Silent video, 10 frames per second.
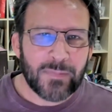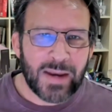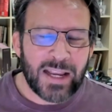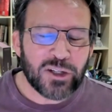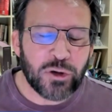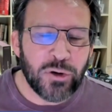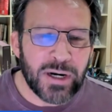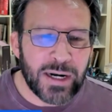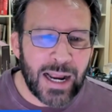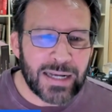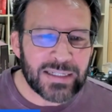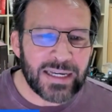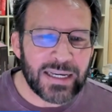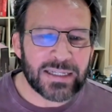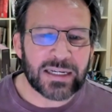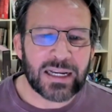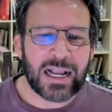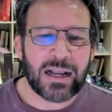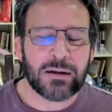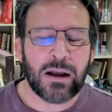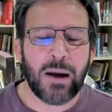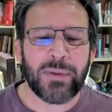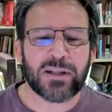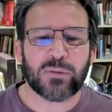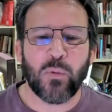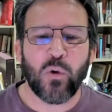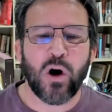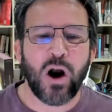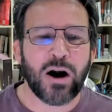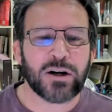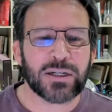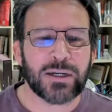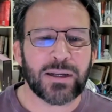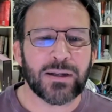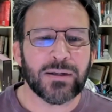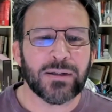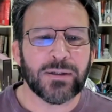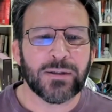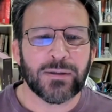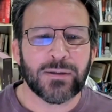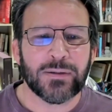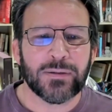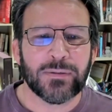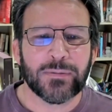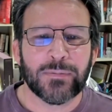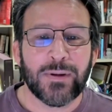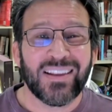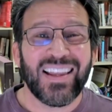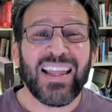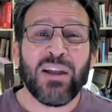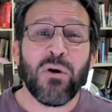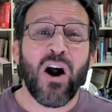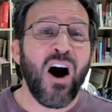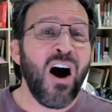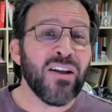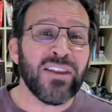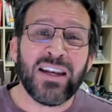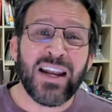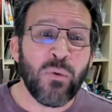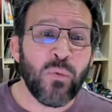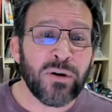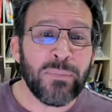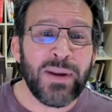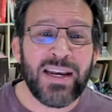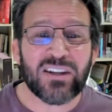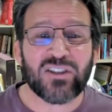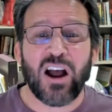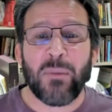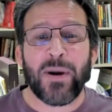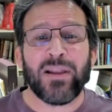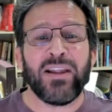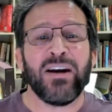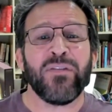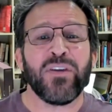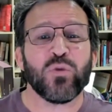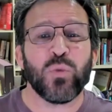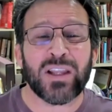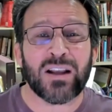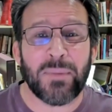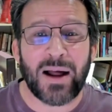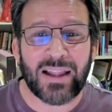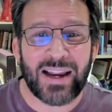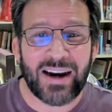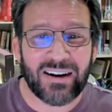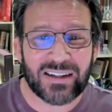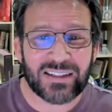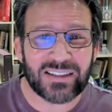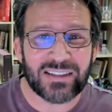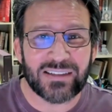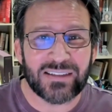They scrutinized his comments more harshly. Then there were all the network media softball interviews with Kamala Harris.